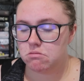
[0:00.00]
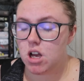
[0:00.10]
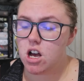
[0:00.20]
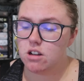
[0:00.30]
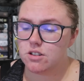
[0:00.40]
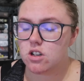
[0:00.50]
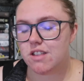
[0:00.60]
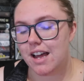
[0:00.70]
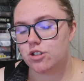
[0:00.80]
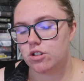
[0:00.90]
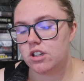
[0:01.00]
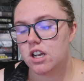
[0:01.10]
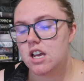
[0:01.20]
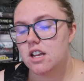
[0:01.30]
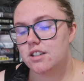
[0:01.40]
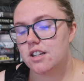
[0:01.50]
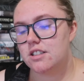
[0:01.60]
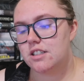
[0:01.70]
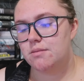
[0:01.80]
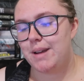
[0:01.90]
not that short.
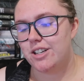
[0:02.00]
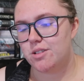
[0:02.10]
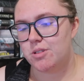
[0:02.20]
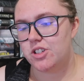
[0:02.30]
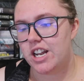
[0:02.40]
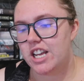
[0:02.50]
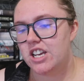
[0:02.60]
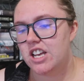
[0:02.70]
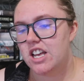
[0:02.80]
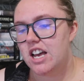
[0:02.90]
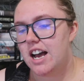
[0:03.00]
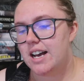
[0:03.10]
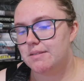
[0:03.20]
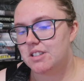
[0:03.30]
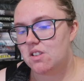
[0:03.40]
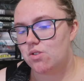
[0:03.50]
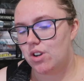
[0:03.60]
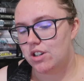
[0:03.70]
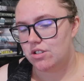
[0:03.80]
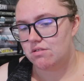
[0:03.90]
The pages are pretty tiny. It's like
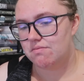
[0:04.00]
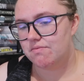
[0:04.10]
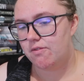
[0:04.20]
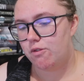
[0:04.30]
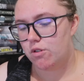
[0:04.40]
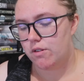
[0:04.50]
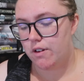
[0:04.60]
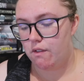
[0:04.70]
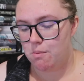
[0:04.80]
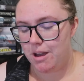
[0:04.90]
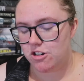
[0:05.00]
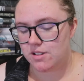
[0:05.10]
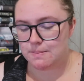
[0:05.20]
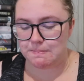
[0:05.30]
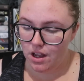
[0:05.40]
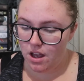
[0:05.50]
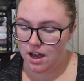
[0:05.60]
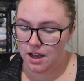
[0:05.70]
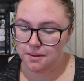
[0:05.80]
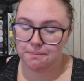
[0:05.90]
350 pages.
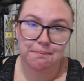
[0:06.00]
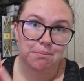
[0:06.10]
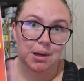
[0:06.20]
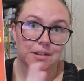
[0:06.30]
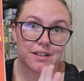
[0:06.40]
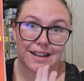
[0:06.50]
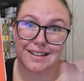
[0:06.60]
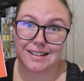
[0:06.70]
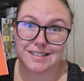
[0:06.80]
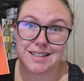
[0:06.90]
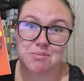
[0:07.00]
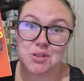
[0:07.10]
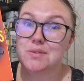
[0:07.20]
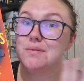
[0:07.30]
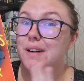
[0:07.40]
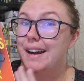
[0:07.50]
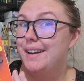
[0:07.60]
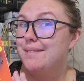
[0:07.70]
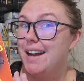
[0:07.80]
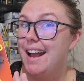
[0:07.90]
But, like, this seems right
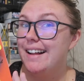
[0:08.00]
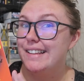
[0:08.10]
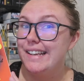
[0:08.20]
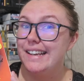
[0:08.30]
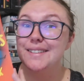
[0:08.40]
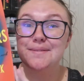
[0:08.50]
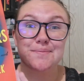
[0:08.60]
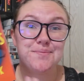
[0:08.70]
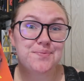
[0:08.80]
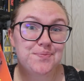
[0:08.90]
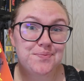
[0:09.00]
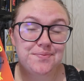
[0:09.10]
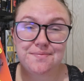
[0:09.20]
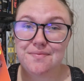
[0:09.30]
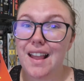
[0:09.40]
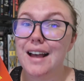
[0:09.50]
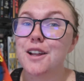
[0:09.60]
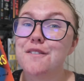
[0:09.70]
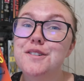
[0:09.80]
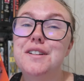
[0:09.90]
up my alley. I
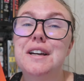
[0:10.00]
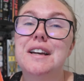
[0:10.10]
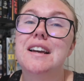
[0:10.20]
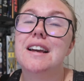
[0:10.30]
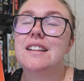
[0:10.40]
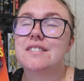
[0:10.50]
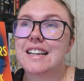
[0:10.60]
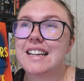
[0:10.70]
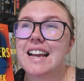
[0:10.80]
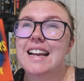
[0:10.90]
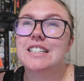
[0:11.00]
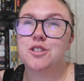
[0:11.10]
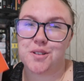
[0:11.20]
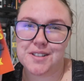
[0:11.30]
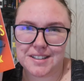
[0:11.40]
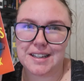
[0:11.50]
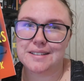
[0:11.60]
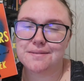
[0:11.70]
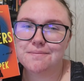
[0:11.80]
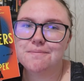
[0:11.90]
love a good, like,
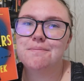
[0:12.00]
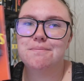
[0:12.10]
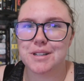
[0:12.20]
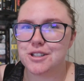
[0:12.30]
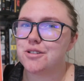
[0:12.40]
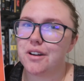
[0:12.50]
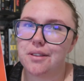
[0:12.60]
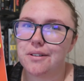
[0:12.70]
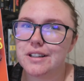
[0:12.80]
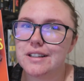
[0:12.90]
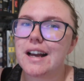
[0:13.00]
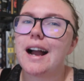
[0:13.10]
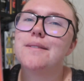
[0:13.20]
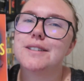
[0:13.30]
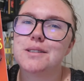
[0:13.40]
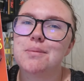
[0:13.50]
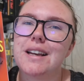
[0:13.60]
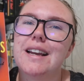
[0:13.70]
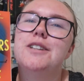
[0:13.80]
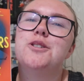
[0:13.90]
interesting mystery thriller. Like, I want it to
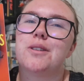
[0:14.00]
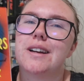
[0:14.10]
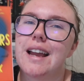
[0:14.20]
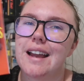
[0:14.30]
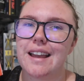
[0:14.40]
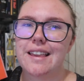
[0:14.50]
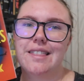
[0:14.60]
be intriguing in,